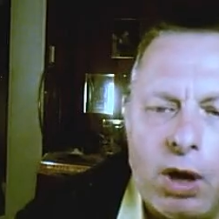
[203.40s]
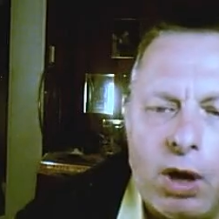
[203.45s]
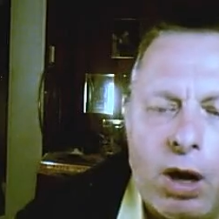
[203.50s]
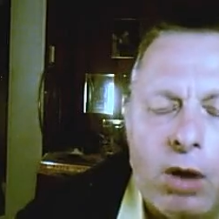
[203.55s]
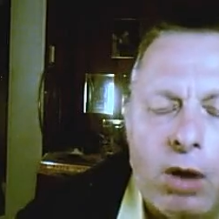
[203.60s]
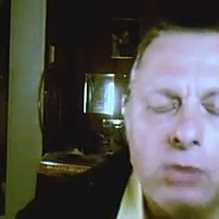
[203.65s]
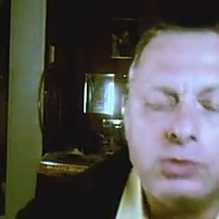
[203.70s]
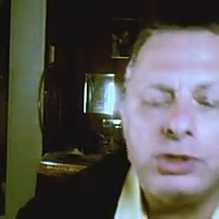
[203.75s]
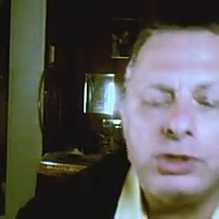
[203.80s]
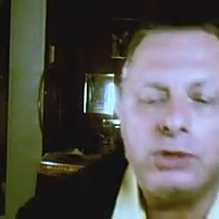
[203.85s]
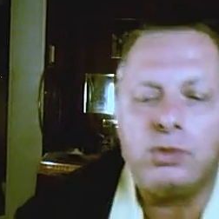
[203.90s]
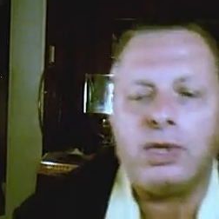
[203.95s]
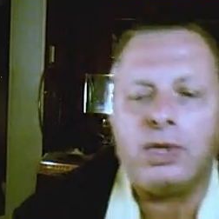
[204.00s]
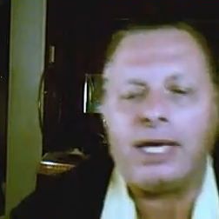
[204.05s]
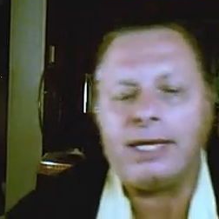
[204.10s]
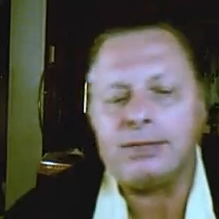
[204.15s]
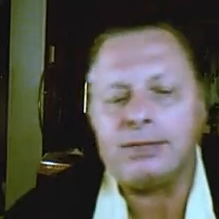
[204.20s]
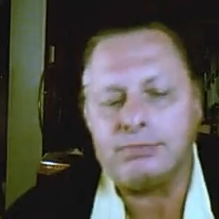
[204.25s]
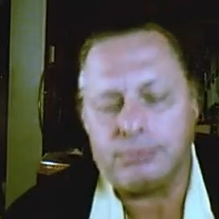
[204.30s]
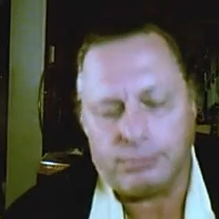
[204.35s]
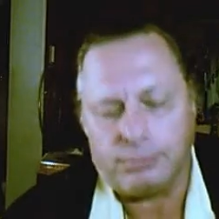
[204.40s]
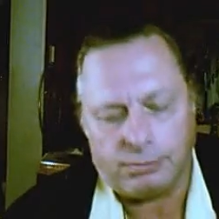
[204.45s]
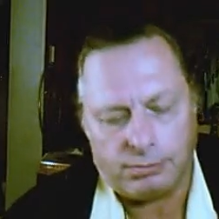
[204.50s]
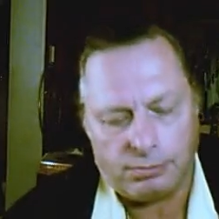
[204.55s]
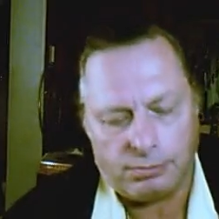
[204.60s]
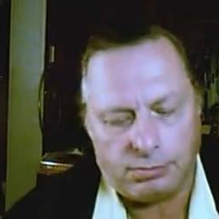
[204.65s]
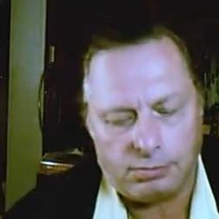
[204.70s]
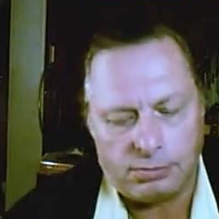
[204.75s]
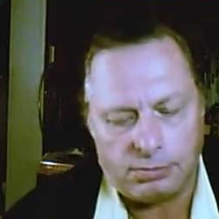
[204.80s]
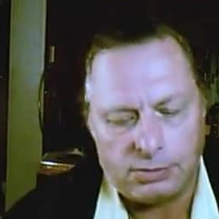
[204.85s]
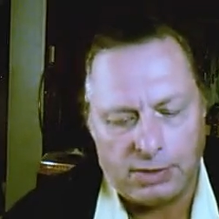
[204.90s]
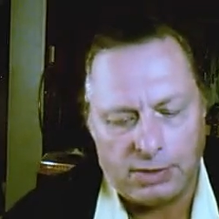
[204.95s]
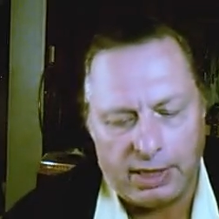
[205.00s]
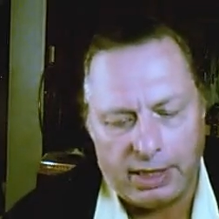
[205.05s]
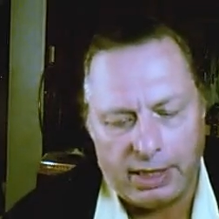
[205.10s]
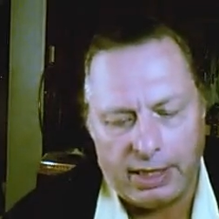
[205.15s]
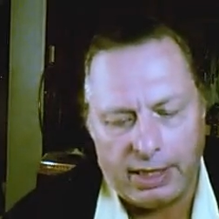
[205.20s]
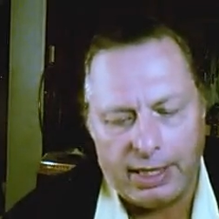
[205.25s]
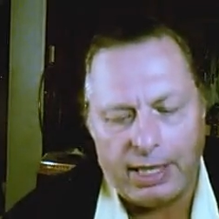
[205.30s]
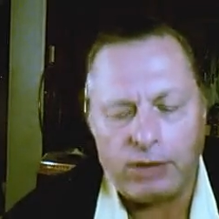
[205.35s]
Only way.
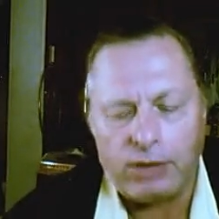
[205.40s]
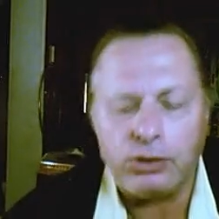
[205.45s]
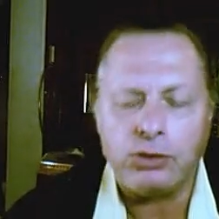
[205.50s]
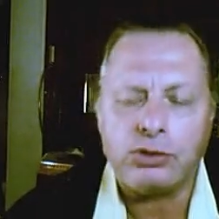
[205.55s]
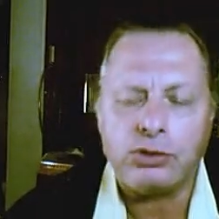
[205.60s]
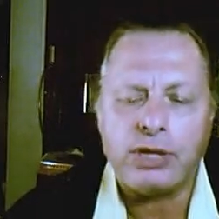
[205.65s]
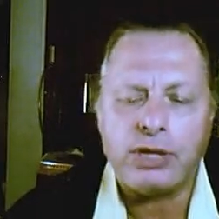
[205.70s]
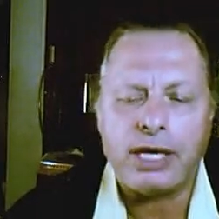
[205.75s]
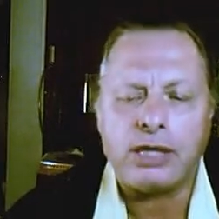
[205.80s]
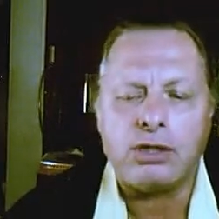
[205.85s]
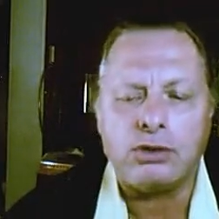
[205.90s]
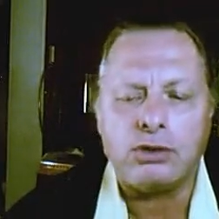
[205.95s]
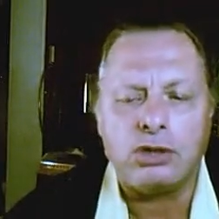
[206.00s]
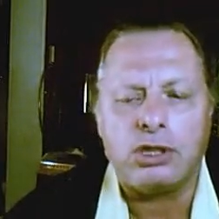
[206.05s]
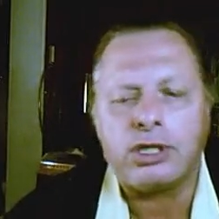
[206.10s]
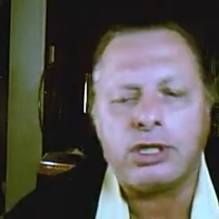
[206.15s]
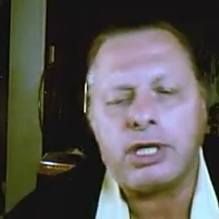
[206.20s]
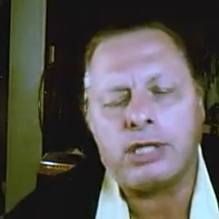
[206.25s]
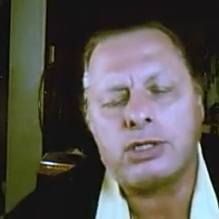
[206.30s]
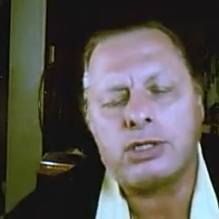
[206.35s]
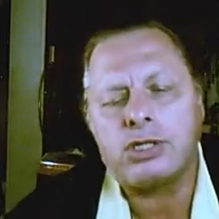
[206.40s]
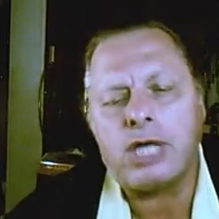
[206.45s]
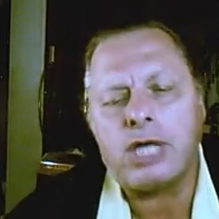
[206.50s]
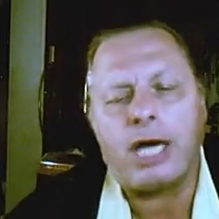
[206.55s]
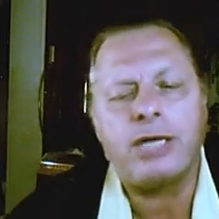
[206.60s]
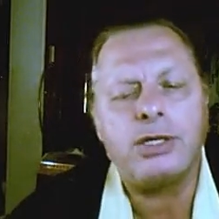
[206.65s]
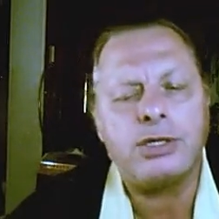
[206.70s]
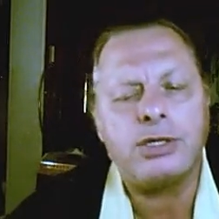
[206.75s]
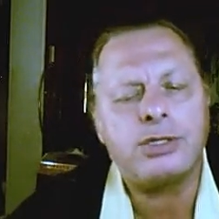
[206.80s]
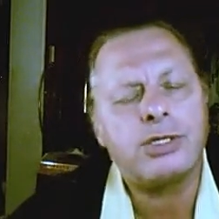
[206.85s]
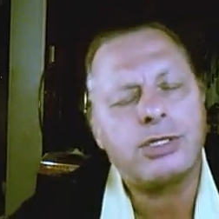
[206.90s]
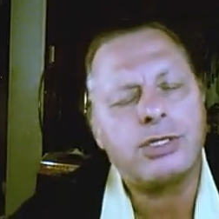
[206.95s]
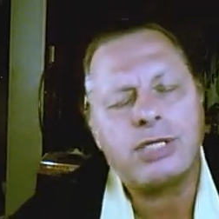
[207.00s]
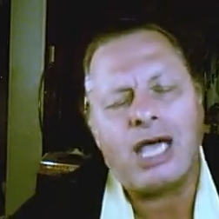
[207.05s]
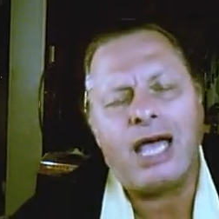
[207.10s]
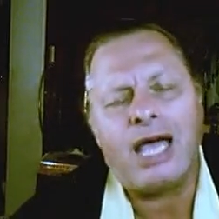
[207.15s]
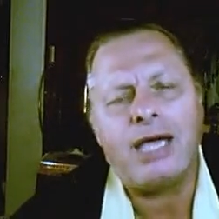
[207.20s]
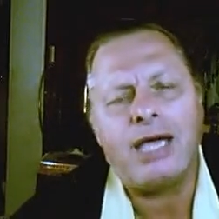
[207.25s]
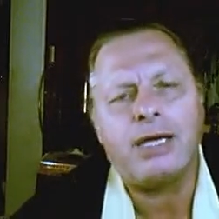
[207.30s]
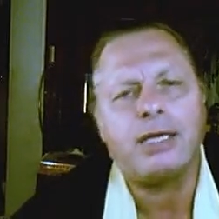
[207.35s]
Now you take a look at China's
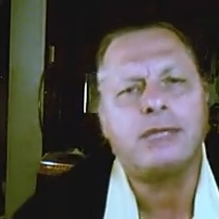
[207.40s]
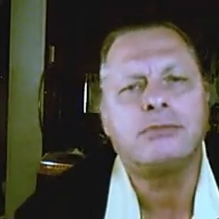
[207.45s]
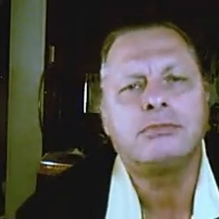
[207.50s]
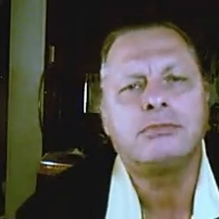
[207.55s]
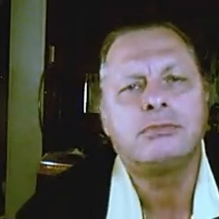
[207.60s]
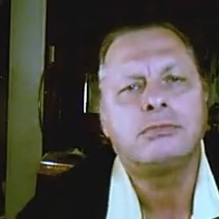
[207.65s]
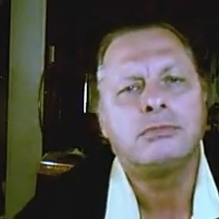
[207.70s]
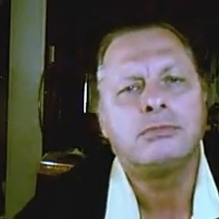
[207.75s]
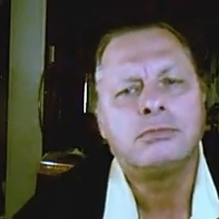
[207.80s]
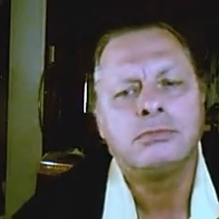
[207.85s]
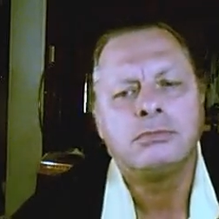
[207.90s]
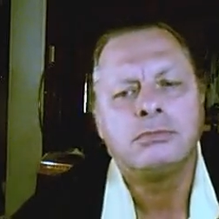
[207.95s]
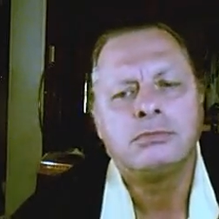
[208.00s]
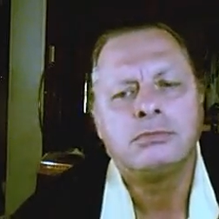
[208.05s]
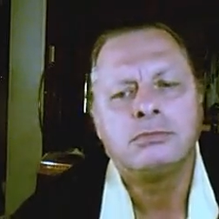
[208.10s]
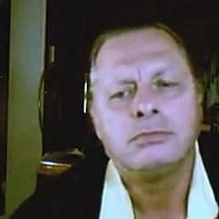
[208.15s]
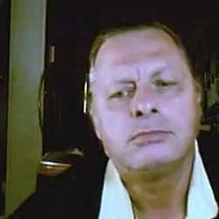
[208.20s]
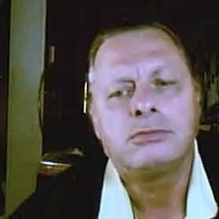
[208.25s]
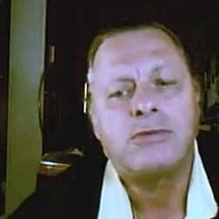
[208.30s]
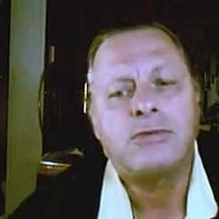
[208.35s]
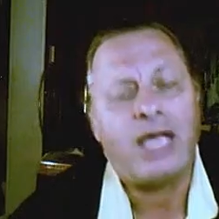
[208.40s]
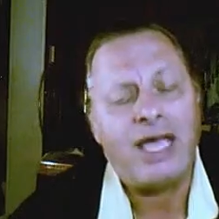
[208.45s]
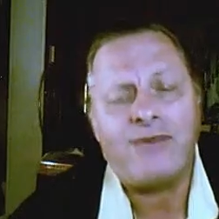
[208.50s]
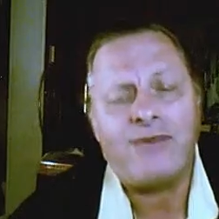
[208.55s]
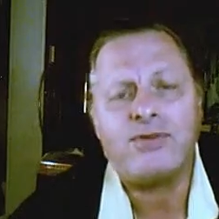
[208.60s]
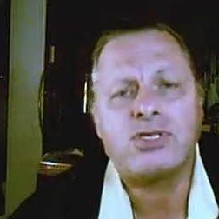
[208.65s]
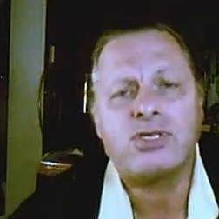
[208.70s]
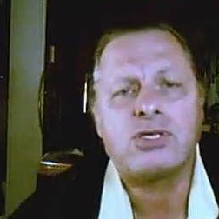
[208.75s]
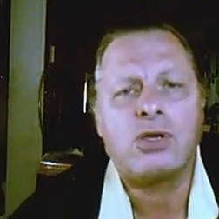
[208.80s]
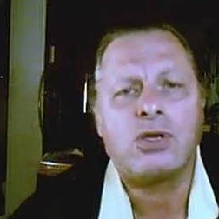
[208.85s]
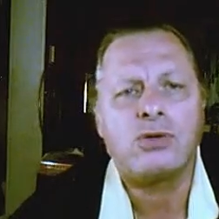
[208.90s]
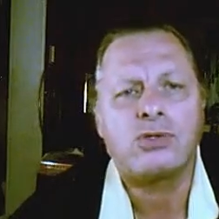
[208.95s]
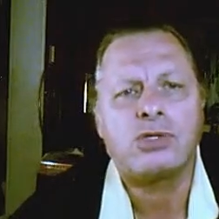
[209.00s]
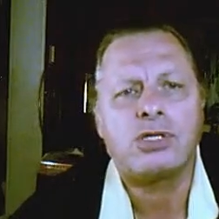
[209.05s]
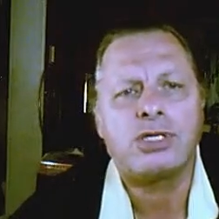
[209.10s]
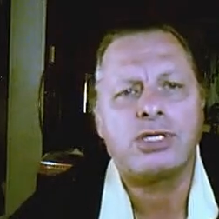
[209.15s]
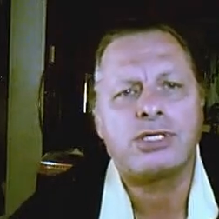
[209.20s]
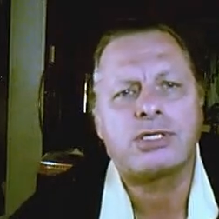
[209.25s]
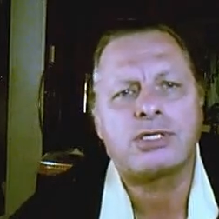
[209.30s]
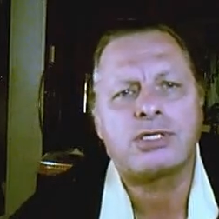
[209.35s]
society. They have a
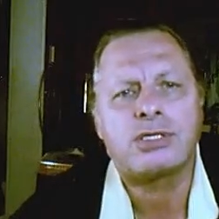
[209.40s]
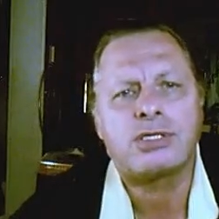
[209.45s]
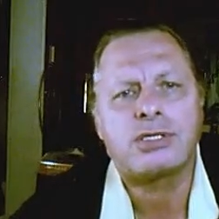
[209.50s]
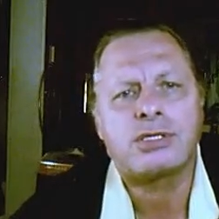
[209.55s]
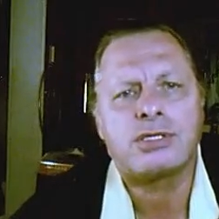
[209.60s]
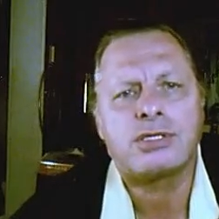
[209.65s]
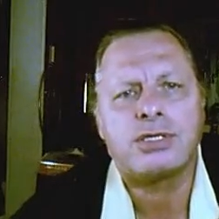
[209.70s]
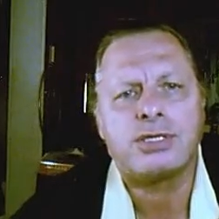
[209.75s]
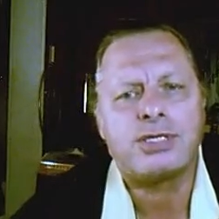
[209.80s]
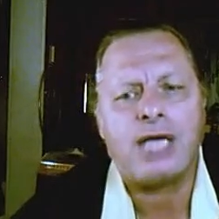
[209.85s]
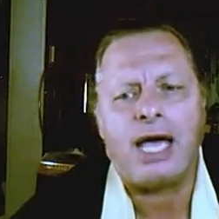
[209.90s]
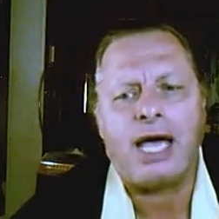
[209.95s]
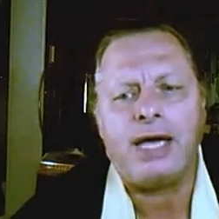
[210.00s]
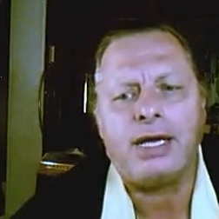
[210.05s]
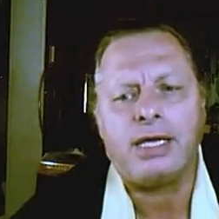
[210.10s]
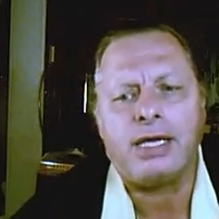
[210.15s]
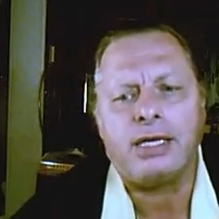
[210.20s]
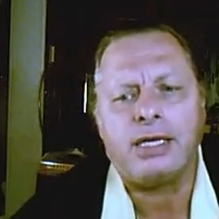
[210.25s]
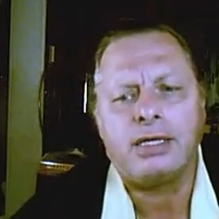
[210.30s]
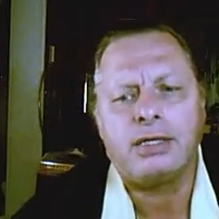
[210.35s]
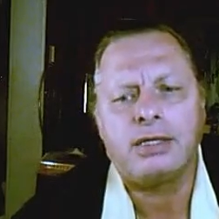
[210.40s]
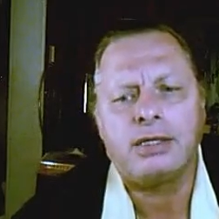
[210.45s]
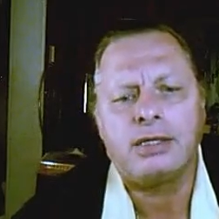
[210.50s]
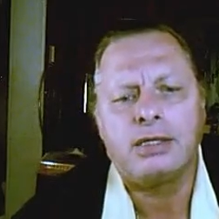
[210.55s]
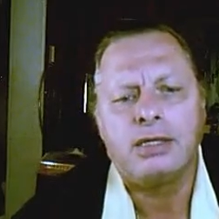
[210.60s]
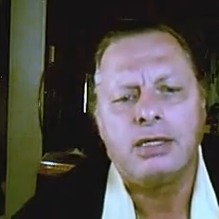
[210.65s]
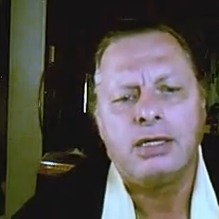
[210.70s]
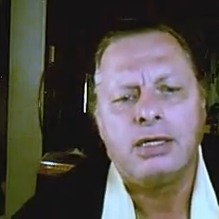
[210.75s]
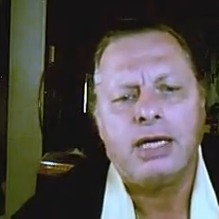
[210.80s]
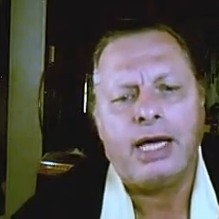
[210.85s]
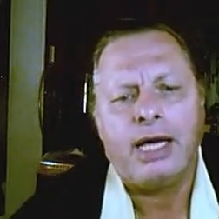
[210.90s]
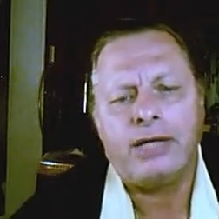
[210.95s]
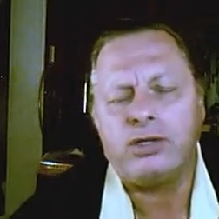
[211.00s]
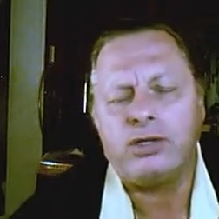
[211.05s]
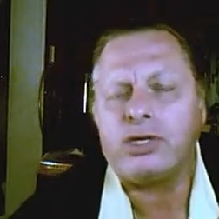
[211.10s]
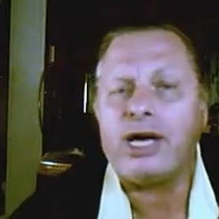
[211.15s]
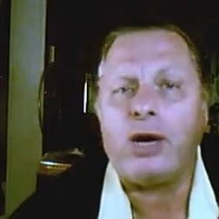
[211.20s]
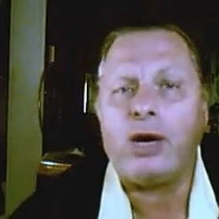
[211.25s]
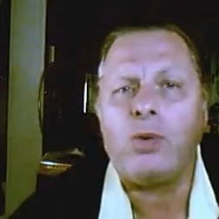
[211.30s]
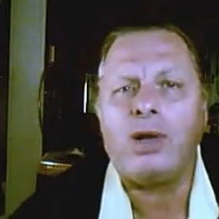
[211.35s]
socialist society, and
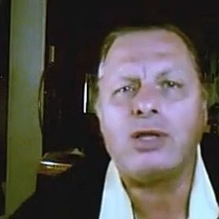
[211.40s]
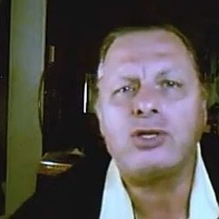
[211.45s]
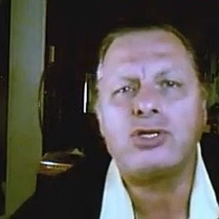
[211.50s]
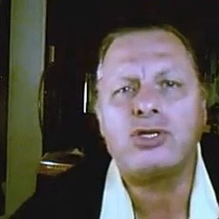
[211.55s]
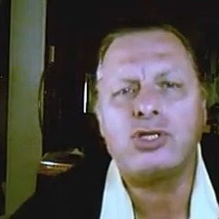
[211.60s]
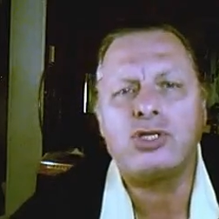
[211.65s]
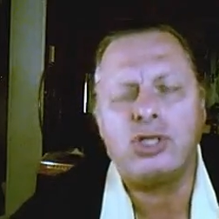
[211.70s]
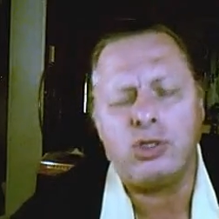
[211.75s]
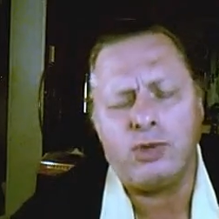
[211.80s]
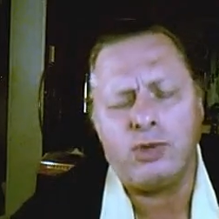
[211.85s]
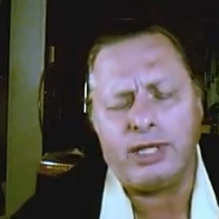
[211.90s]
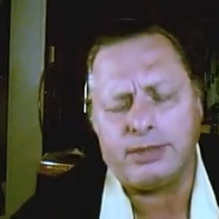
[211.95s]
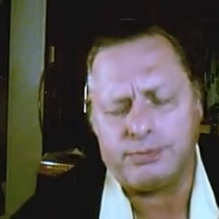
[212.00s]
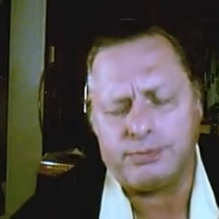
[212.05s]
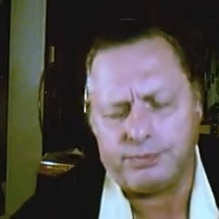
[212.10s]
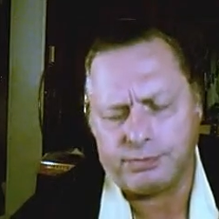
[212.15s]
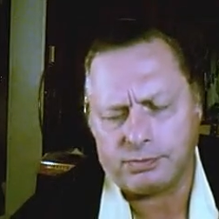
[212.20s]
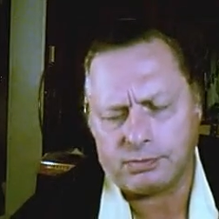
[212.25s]
look how well it's doing.